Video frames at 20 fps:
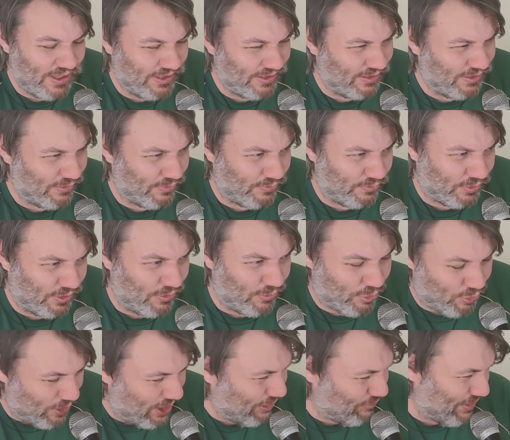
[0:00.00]
they were
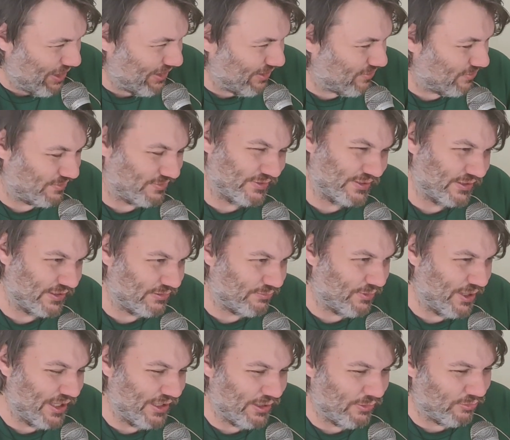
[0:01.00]
quite radical in a
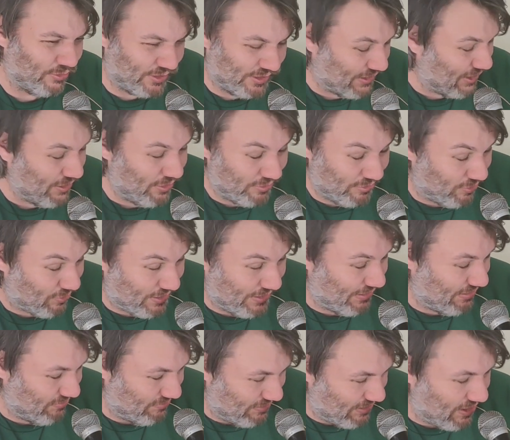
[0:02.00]
way. They didn't look
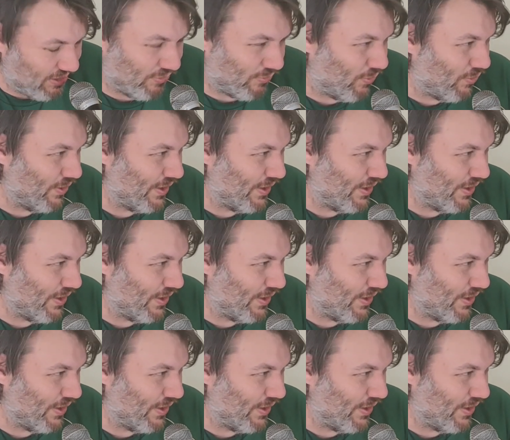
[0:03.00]
at all